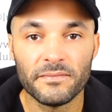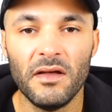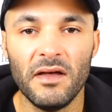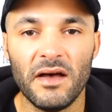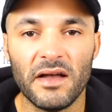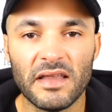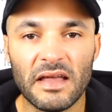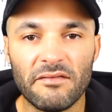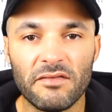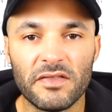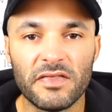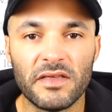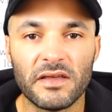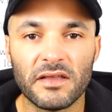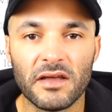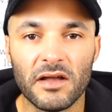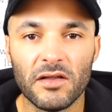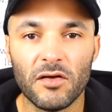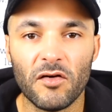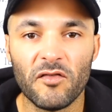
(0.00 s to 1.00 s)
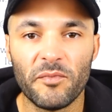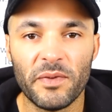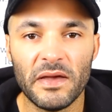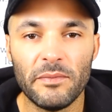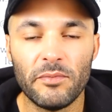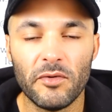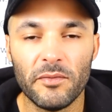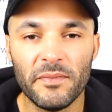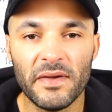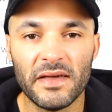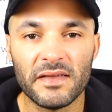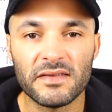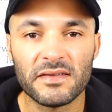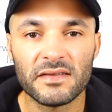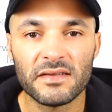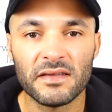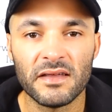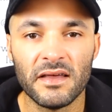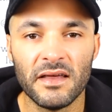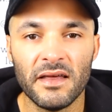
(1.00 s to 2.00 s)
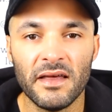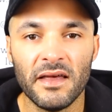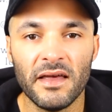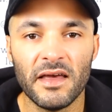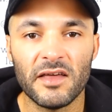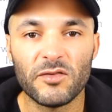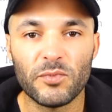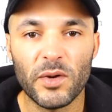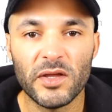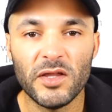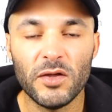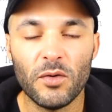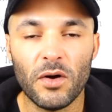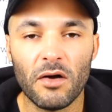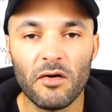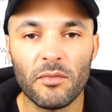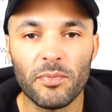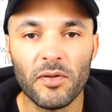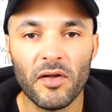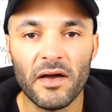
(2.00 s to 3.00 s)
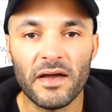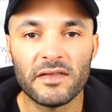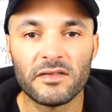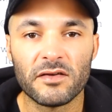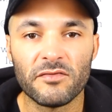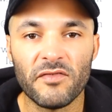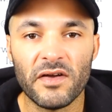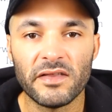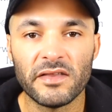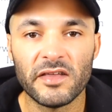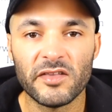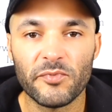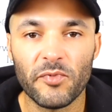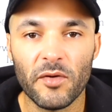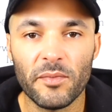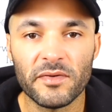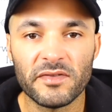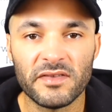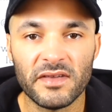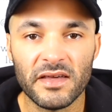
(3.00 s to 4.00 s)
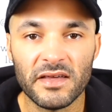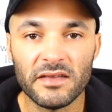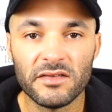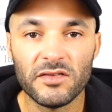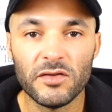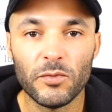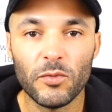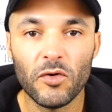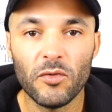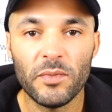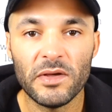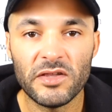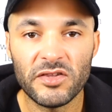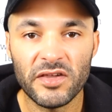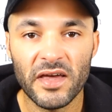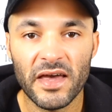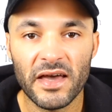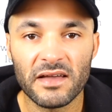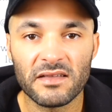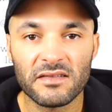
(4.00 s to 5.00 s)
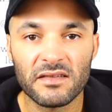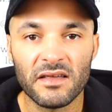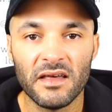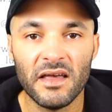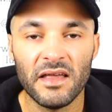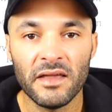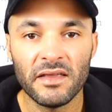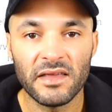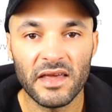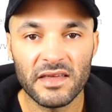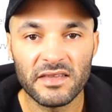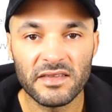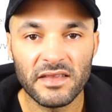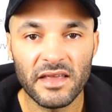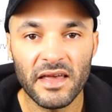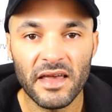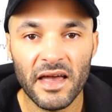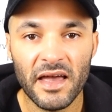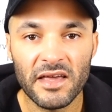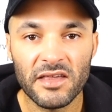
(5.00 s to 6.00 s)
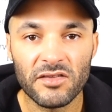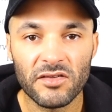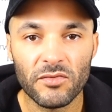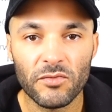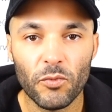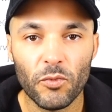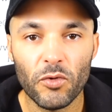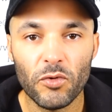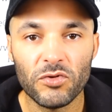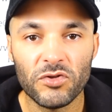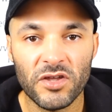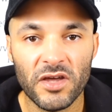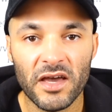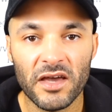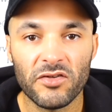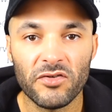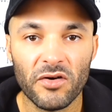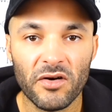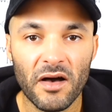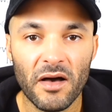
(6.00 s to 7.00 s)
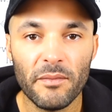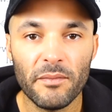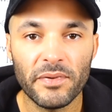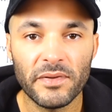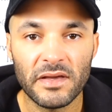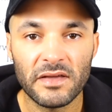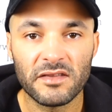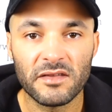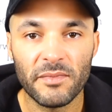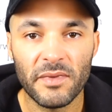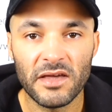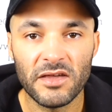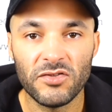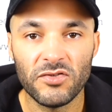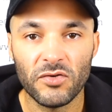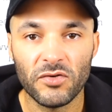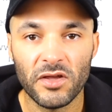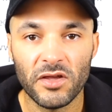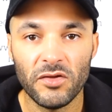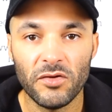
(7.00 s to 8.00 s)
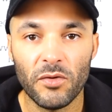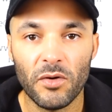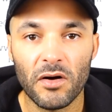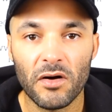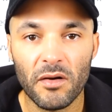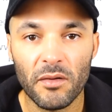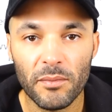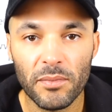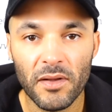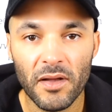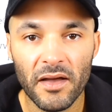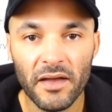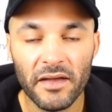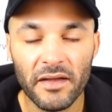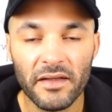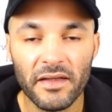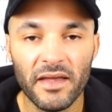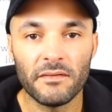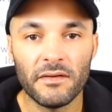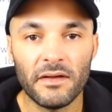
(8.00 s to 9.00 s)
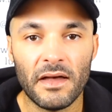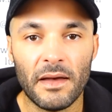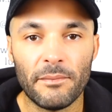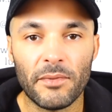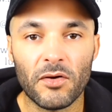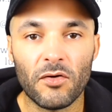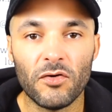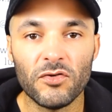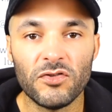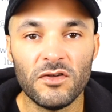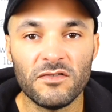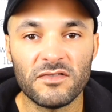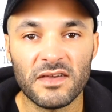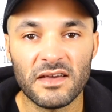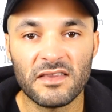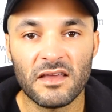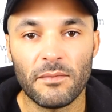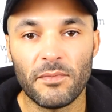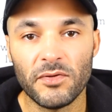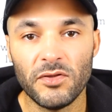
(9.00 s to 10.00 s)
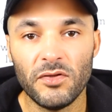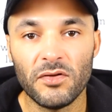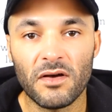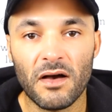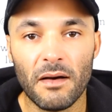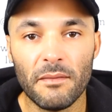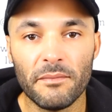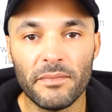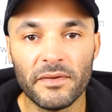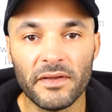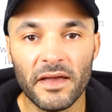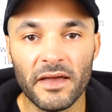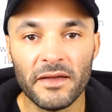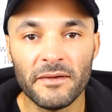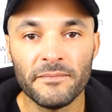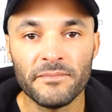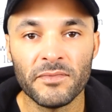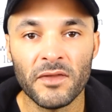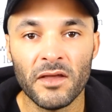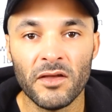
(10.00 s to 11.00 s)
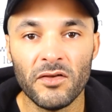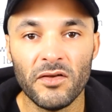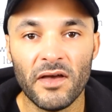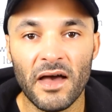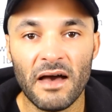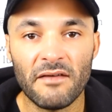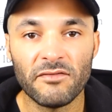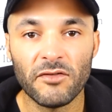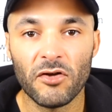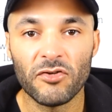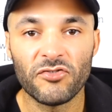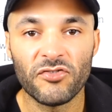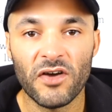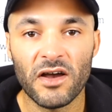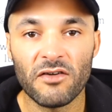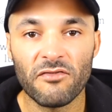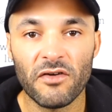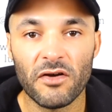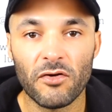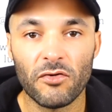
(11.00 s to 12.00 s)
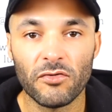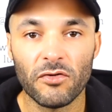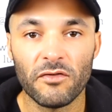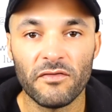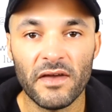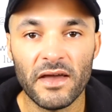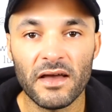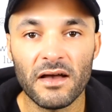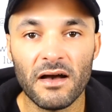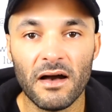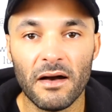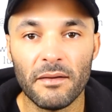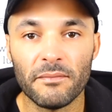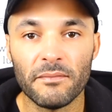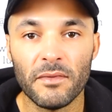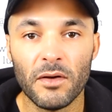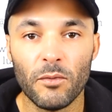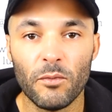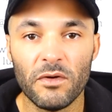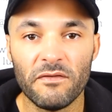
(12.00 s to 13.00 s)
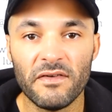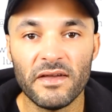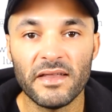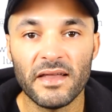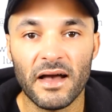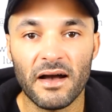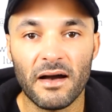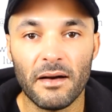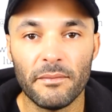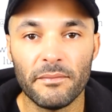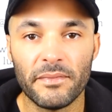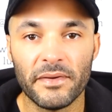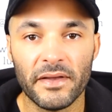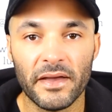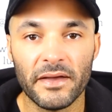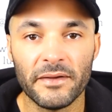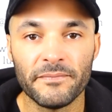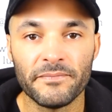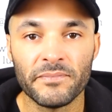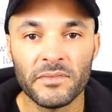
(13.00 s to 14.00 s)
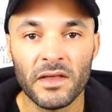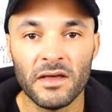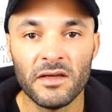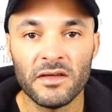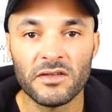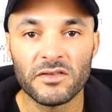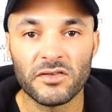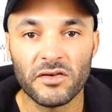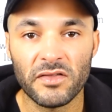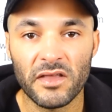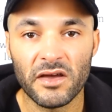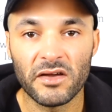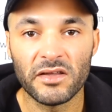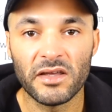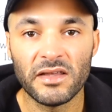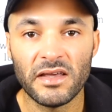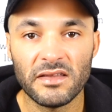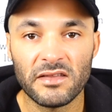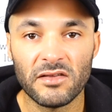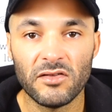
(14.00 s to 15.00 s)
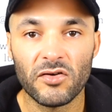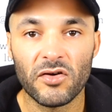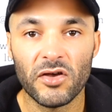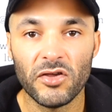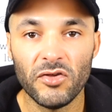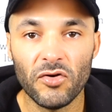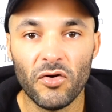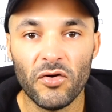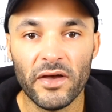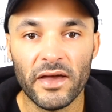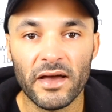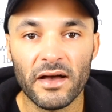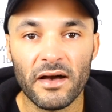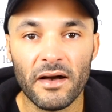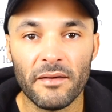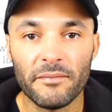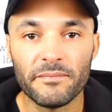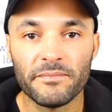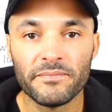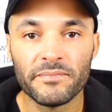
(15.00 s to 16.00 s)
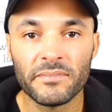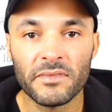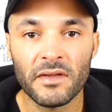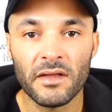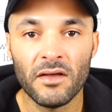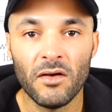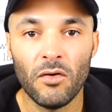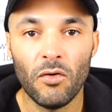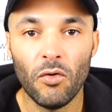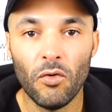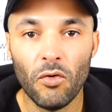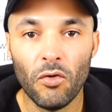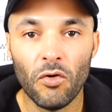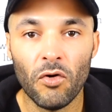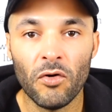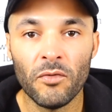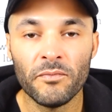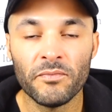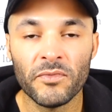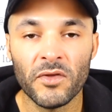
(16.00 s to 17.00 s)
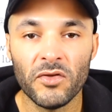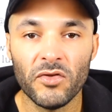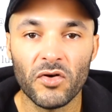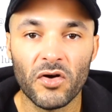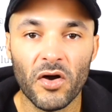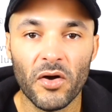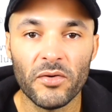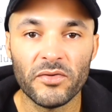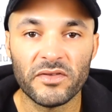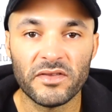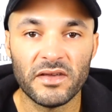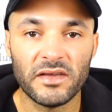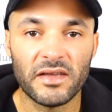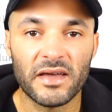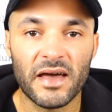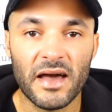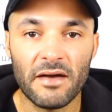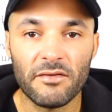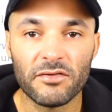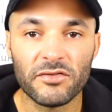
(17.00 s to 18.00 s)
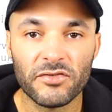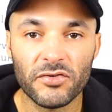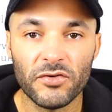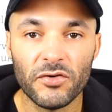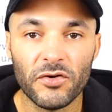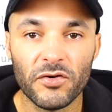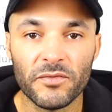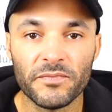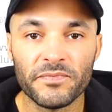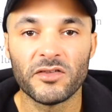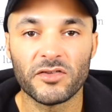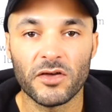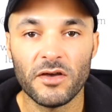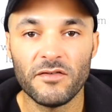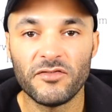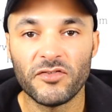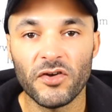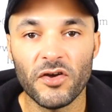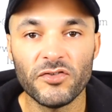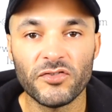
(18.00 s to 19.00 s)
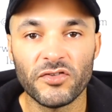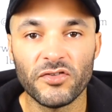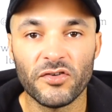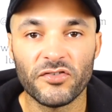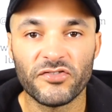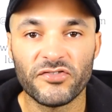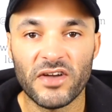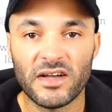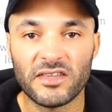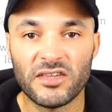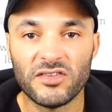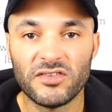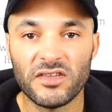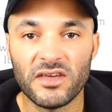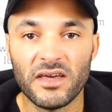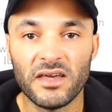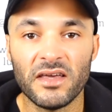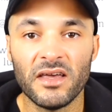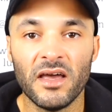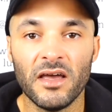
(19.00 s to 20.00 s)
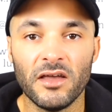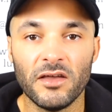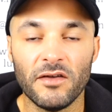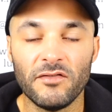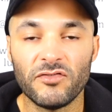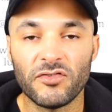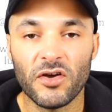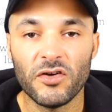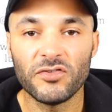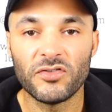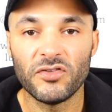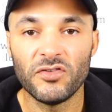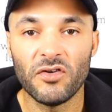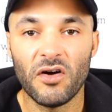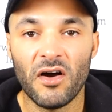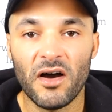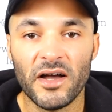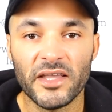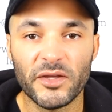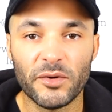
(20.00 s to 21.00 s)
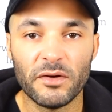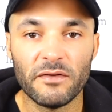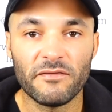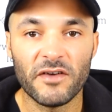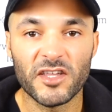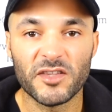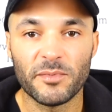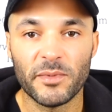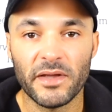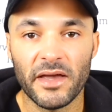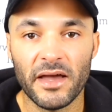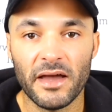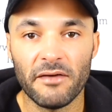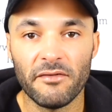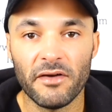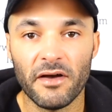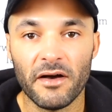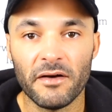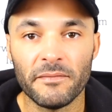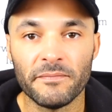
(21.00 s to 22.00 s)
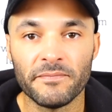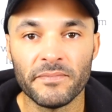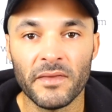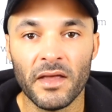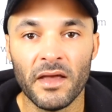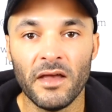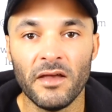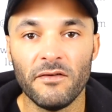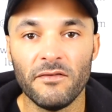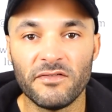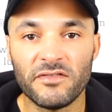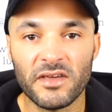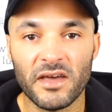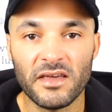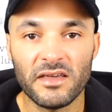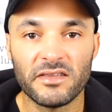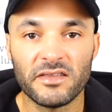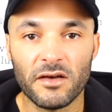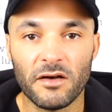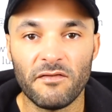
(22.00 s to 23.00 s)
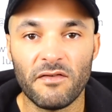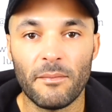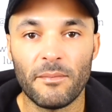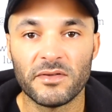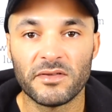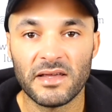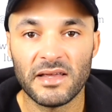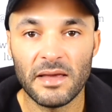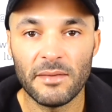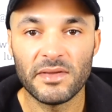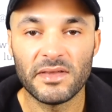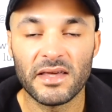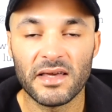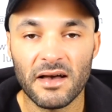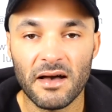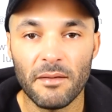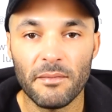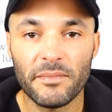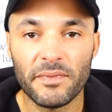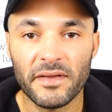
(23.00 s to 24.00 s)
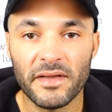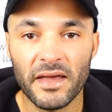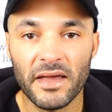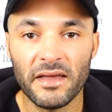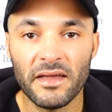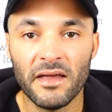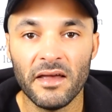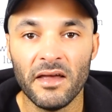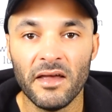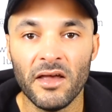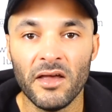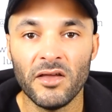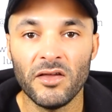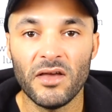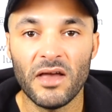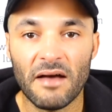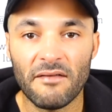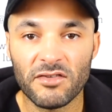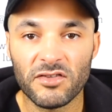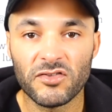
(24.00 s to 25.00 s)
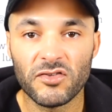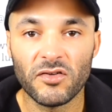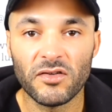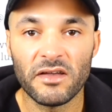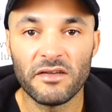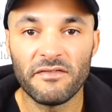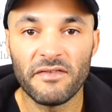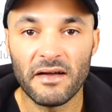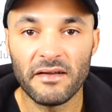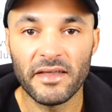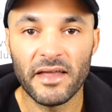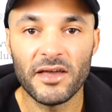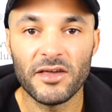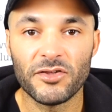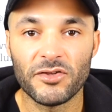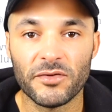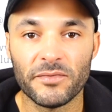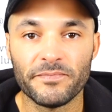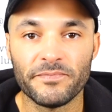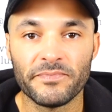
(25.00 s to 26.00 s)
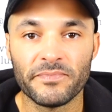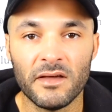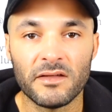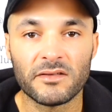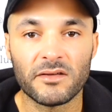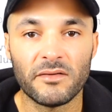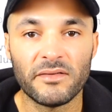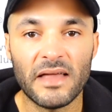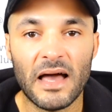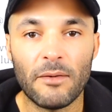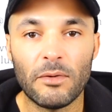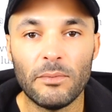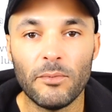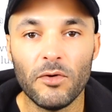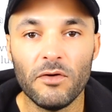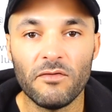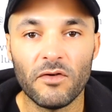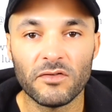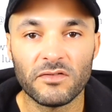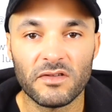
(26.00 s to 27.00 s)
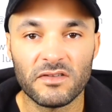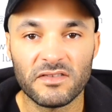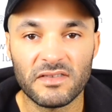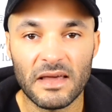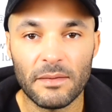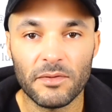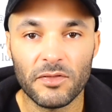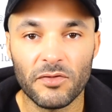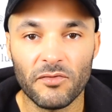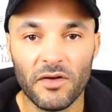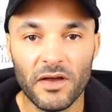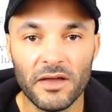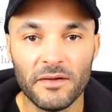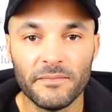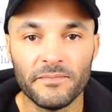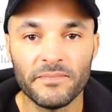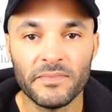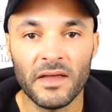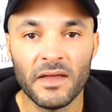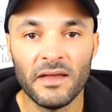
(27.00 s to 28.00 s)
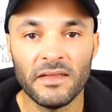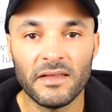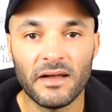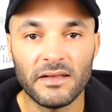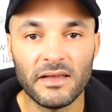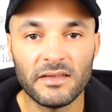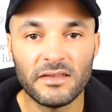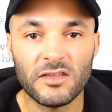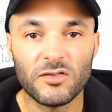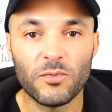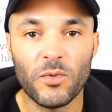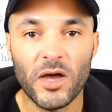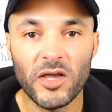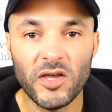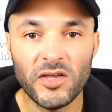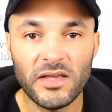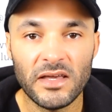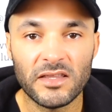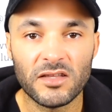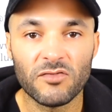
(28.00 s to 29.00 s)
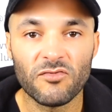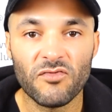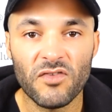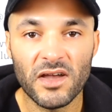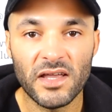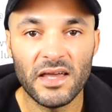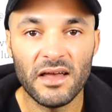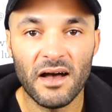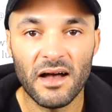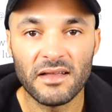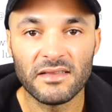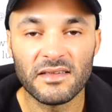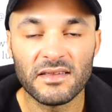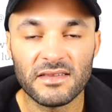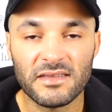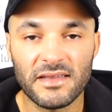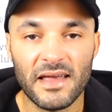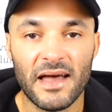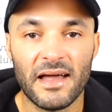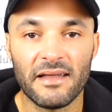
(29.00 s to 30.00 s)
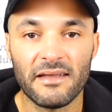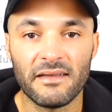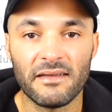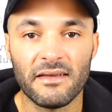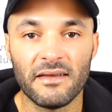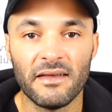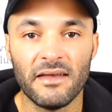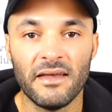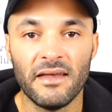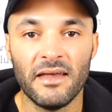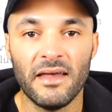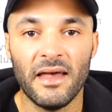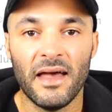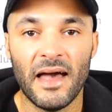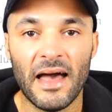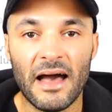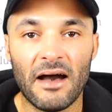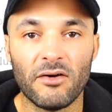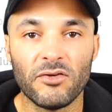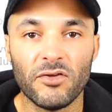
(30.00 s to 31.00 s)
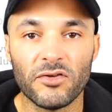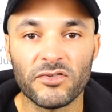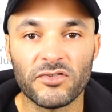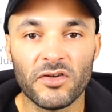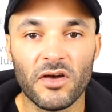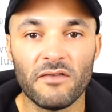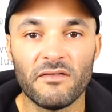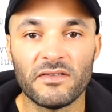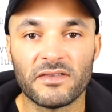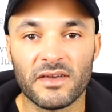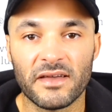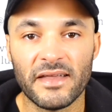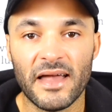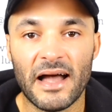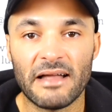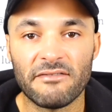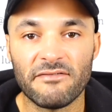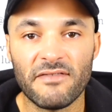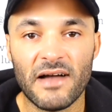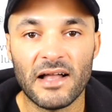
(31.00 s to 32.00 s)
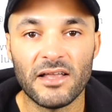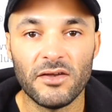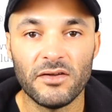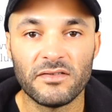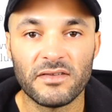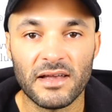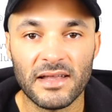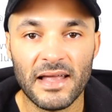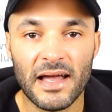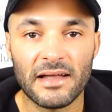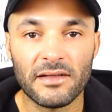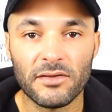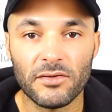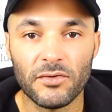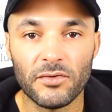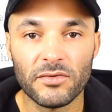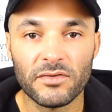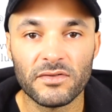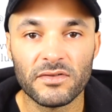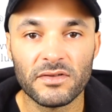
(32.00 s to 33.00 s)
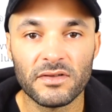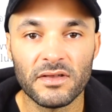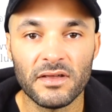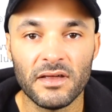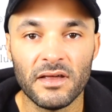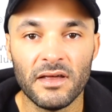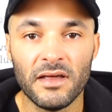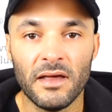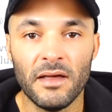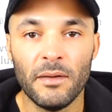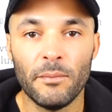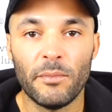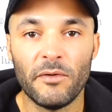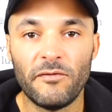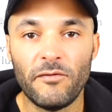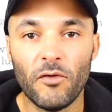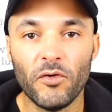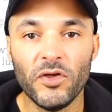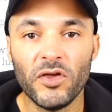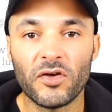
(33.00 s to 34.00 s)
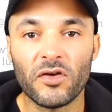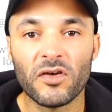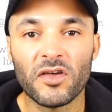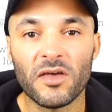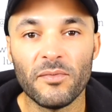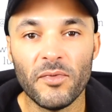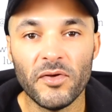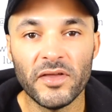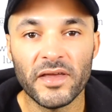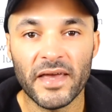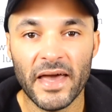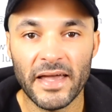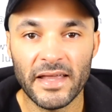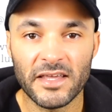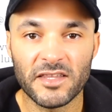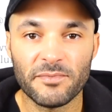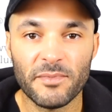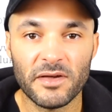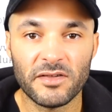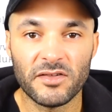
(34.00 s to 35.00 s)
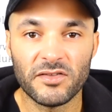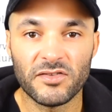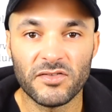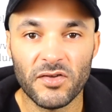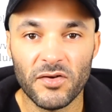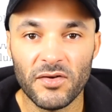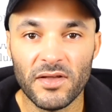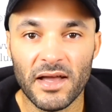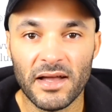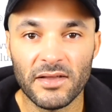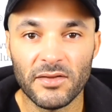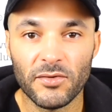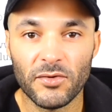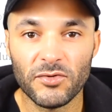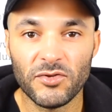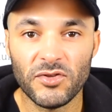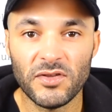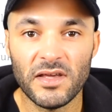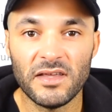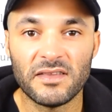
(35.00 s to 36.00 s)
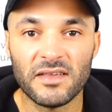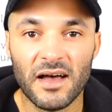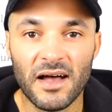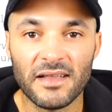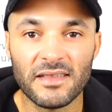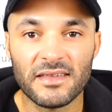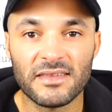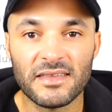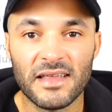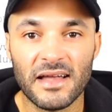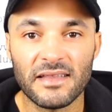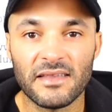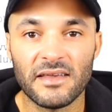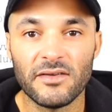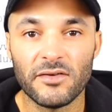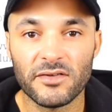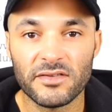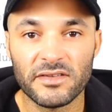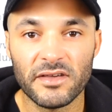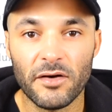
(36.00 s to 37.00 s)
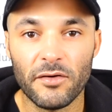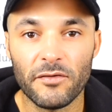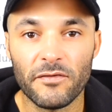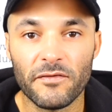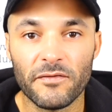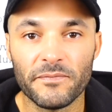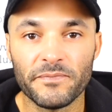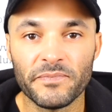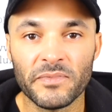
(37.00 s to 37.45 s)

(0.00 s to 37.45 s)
Another thing that a lot of people miss is when you are applying to rent these properties, you will be checked. The estate agent will check your company to make sure that you are compliant, and because you've set up a new company, you have no track record of income within that company, so they're going to need to look at your income, or you're going to need a guarantor. So you've chosen your strategy, you've chosen your ideal investment area, you've set yourself up as a limited company, you have a solid foundation. So now we move on to step 3. Now this is where you need to really understand how your service can add value to landlords. Before you can communicate this message to landlords, you need to understand it yourself.